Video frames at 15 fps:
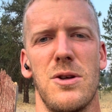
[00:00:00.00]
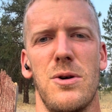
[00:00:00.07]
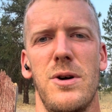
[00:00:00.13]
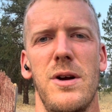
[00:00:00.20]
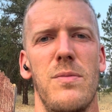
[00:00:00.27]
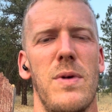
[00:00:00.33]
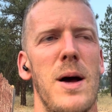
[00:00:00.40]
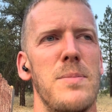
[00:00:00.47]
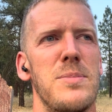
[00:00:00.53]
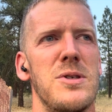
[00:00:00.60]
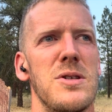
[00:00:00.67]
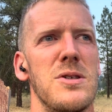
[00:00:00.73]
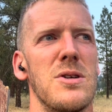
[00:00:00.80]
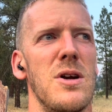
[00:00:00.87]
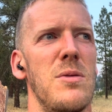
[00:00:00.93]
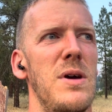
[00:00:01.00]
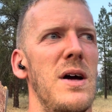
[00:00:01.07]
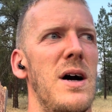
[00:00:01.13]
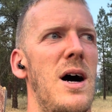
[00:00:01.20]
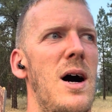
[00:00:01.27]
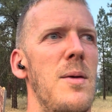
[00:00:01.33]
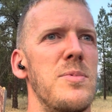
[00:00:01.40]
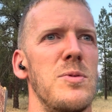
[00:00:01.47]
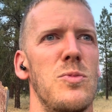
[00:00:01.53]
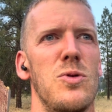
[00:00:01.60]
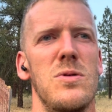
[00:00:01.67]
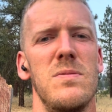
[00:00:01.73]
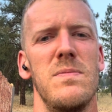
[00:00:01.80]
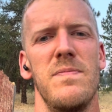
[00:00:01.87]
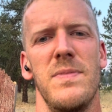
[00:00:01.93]
30 reps is going to be
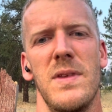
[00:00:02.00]
optimal,